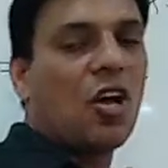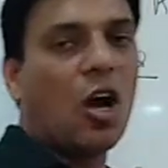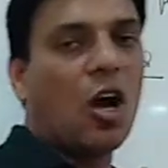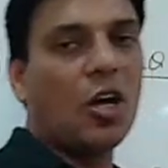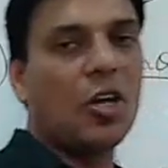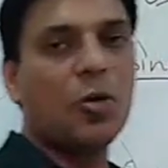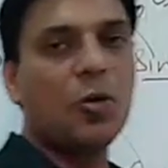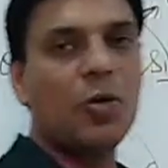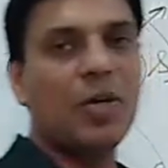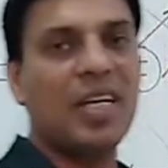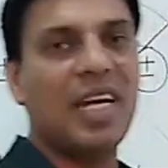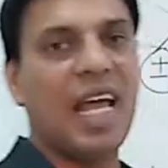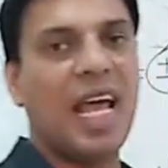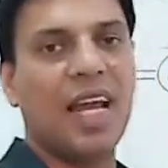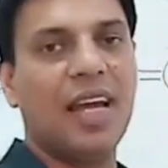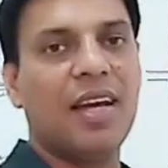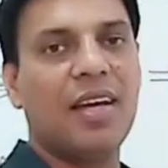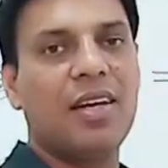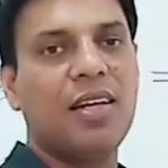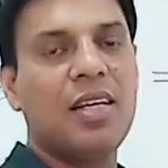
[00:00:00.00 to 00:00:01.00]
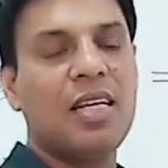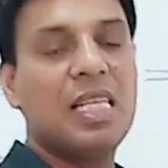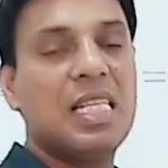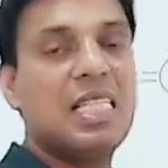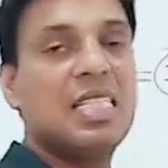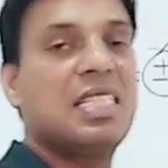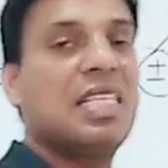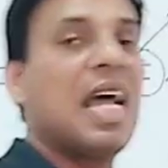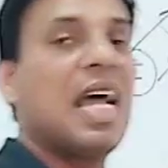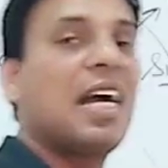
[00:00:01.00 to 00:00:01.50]
cot to tan,
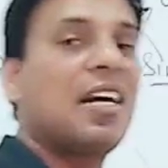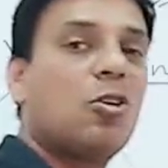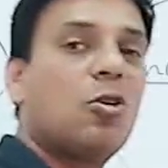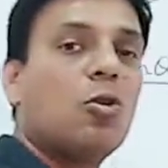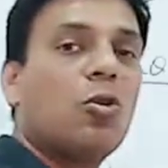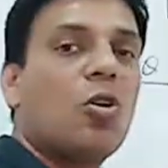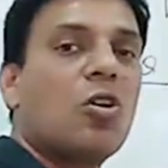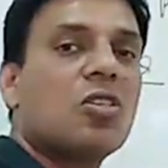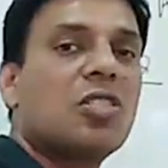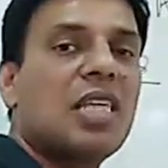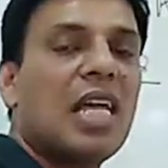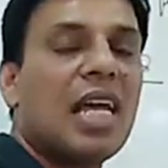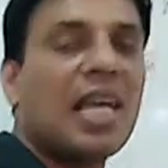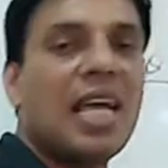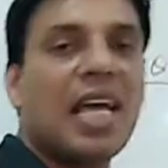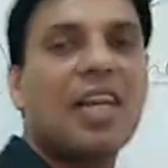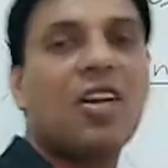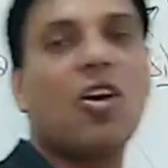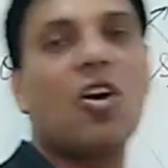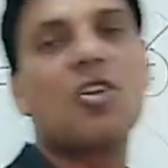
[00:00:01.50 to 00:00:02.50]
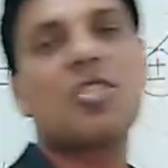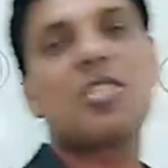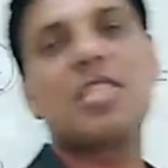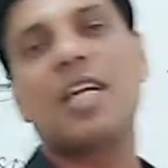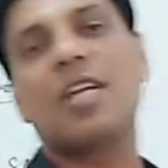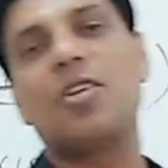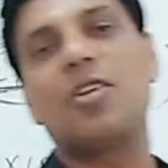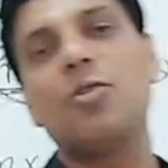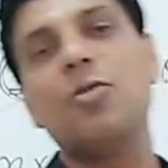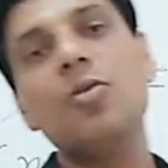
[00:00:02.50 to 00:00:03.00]
sec to cosec and
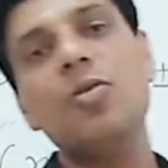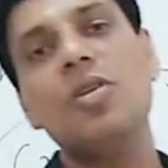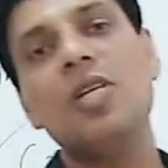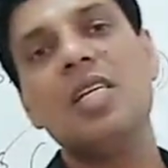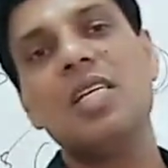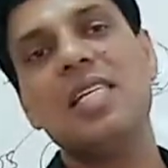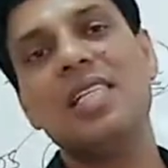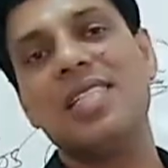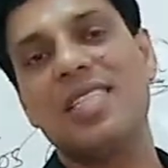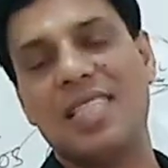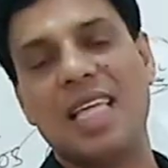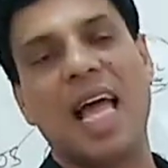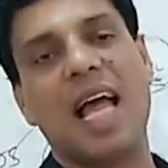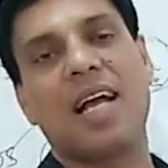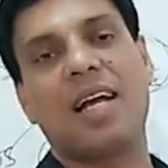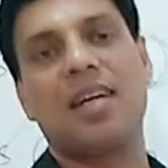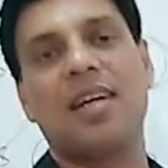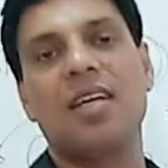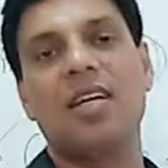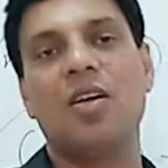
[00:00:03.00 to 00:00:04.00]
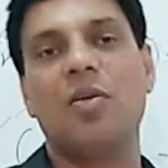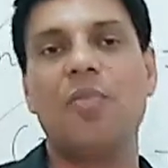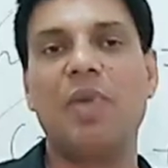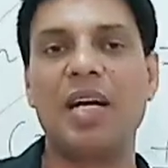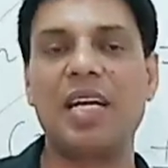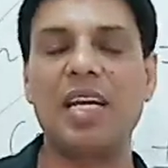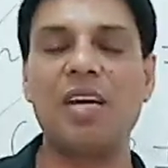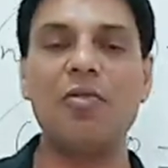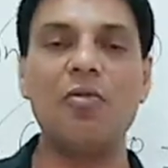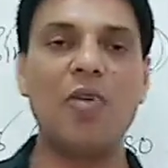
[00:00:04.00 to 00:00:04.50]
cosec to sec.
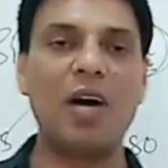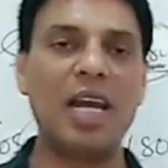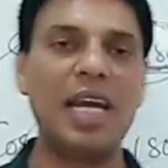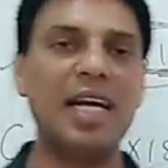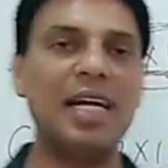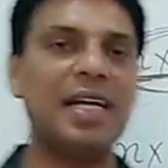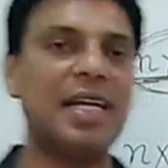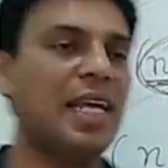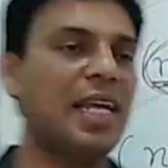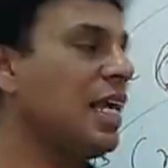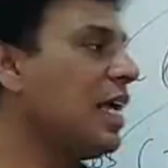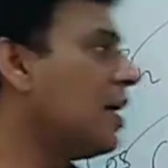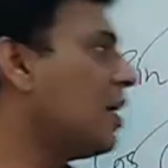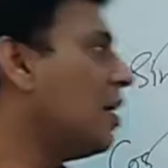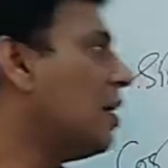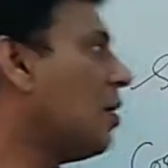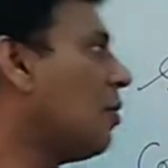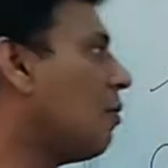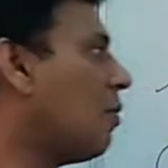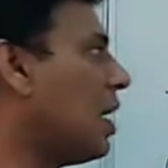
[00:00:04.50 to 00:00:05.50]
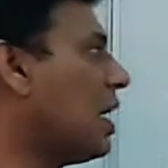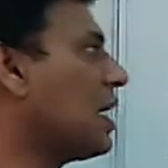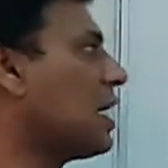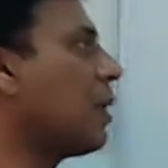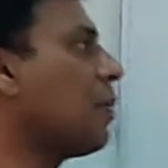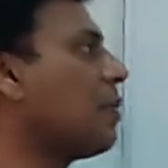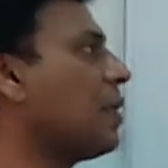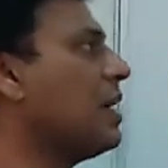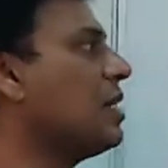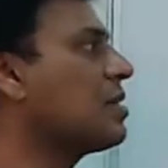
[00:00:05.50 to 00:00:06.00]
But in 180,
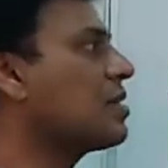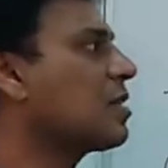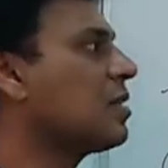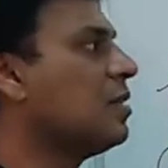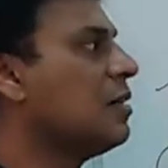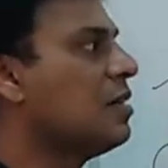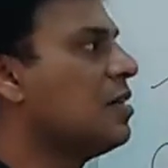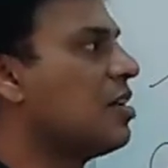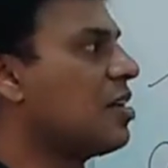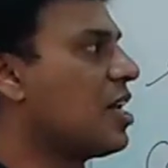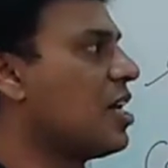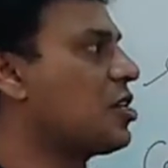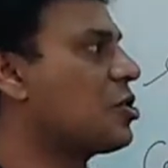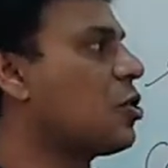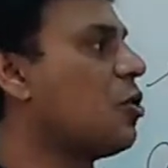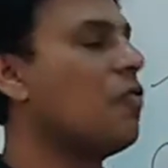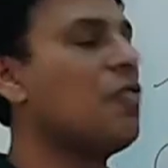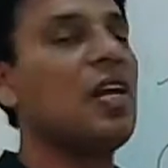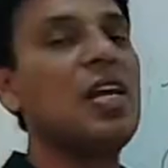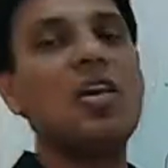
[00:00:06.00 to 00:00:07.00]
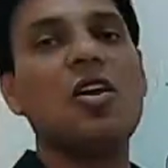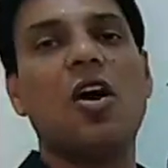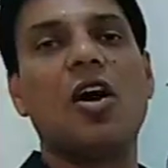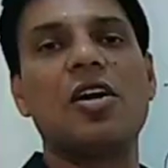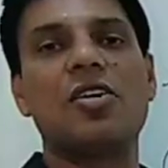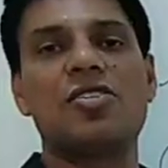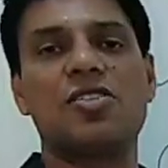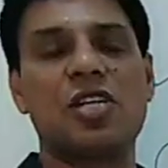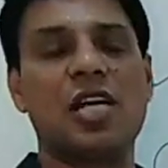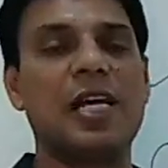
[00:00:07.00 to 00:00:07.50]
multiples, ratio will
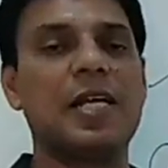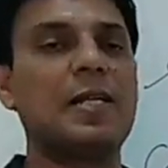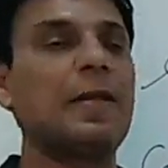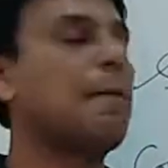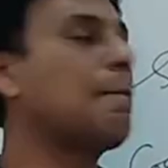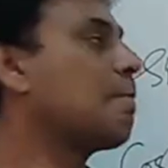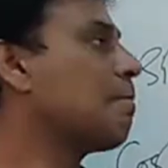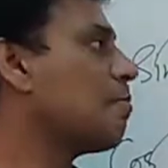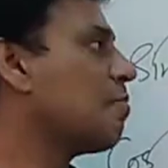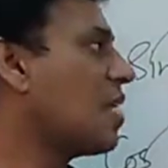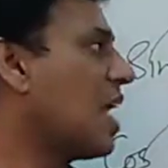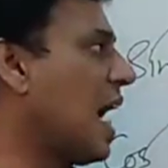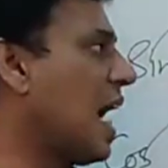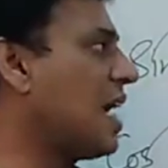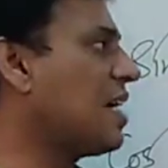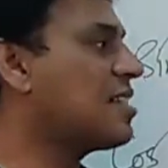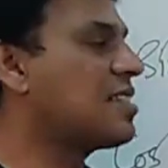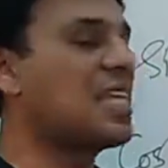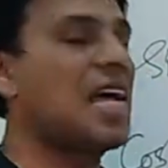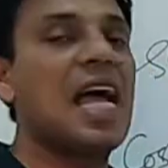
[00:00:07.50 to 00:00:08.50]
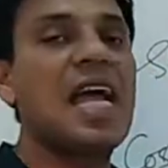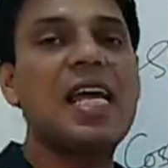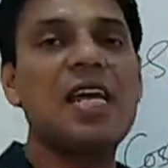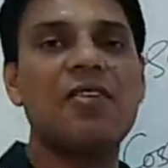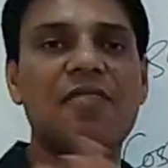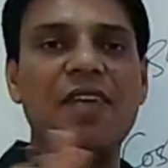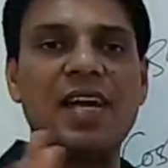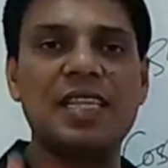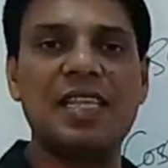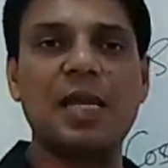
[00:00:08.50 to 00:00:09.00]
not change. And
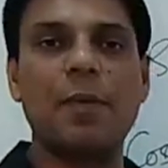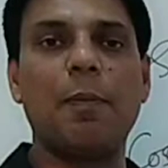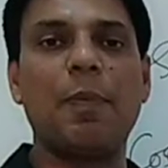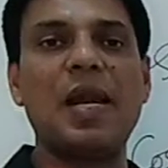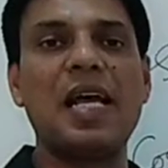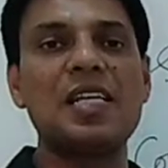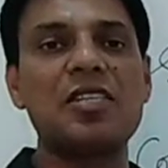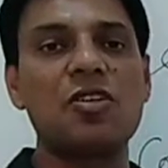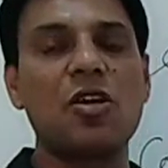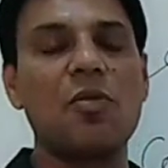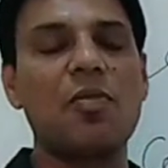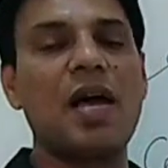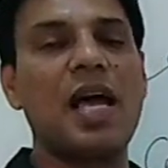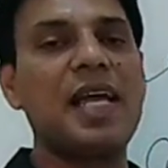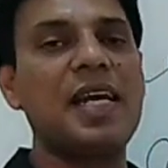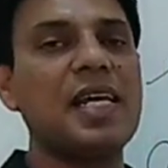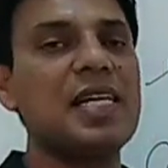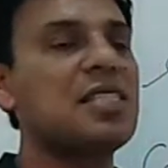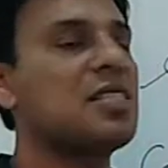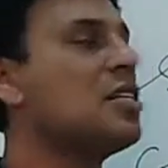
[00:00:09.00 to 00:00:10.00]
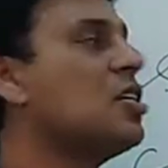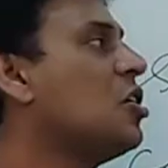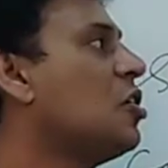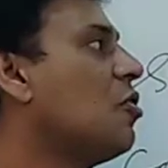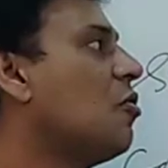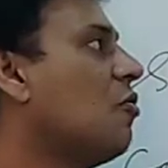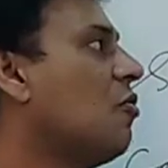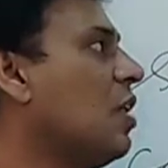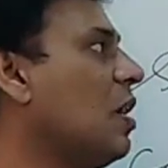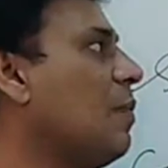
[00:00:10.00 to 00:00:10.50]
sine, whether plus or minus,
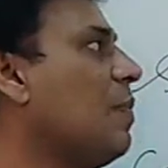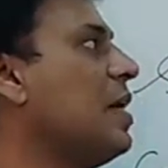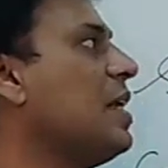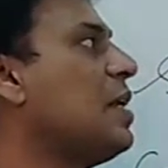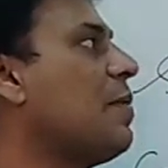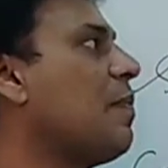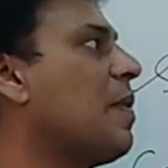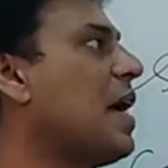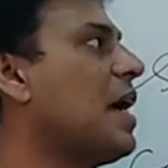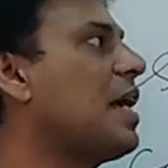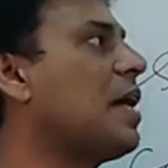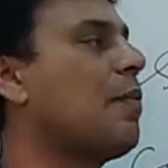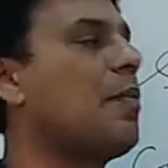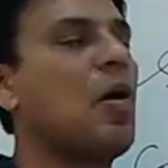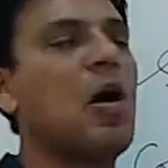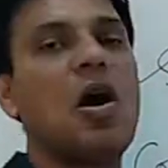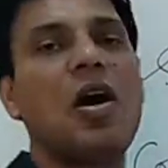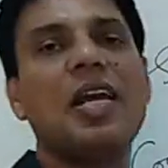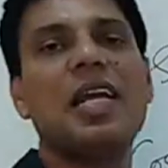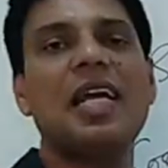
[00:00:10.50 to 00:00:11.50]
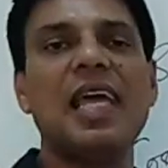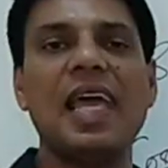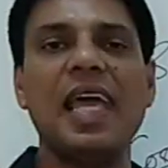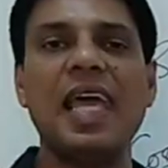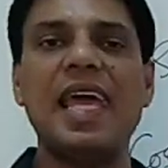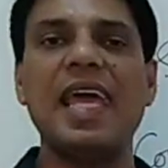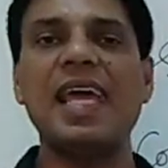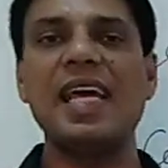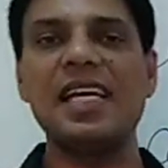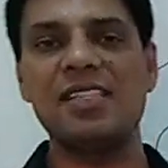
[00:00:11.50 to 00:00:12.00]
will be depend upon
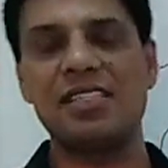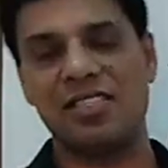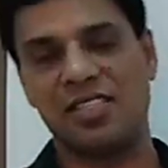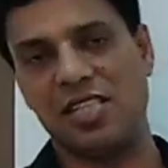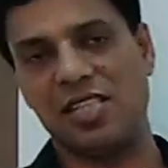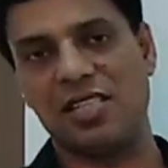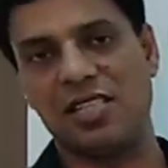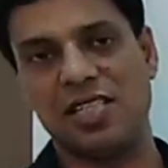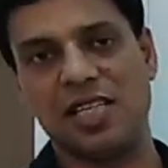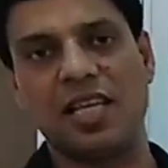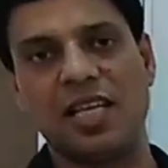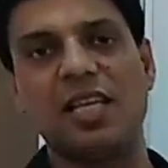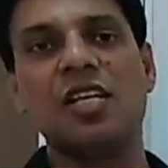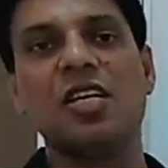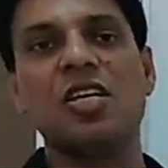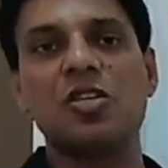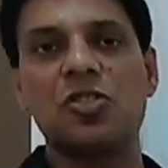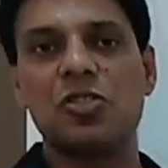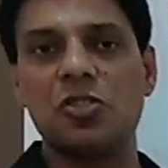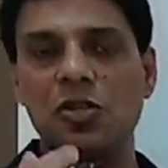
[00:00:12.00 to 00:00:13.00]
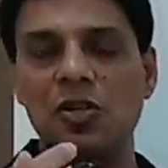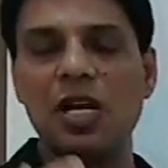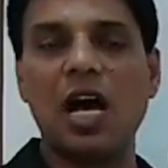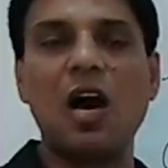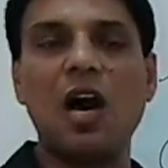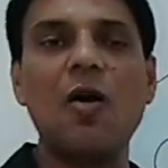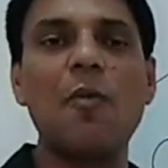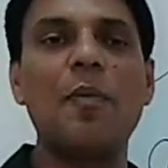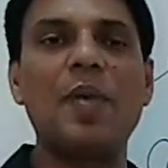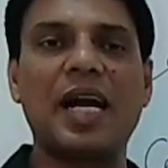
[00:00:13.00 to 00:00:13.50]
ASTC. So
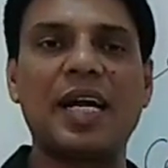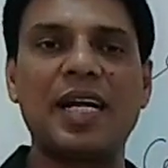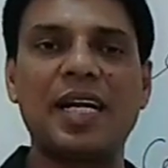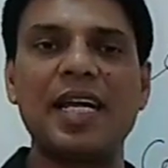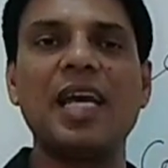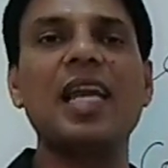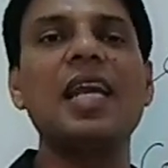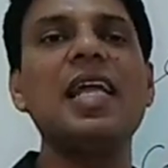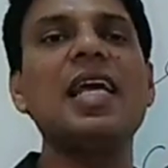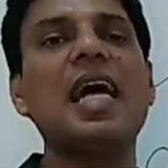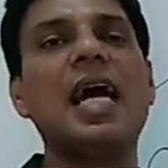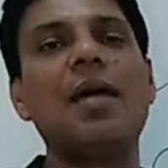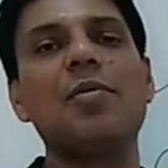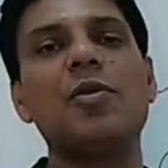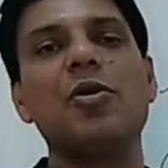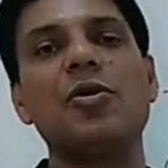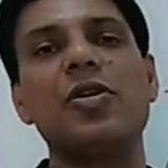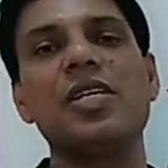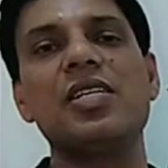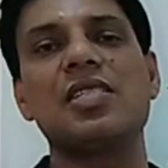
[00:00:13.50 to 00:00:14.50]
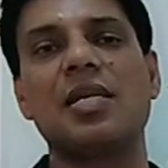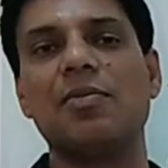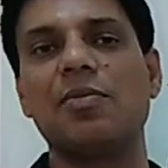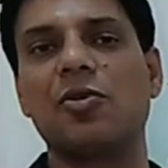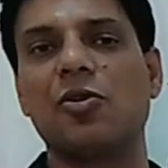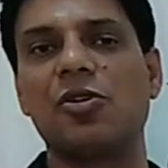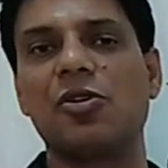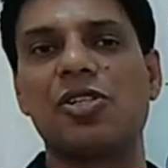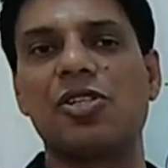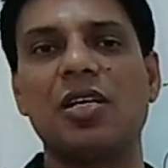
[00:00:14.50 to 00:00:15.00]
now practically I am doing
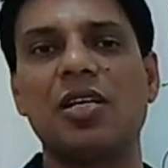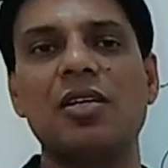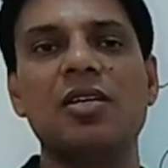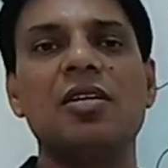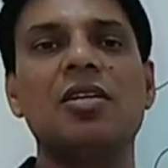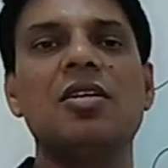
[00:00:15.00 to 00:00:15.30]
some question,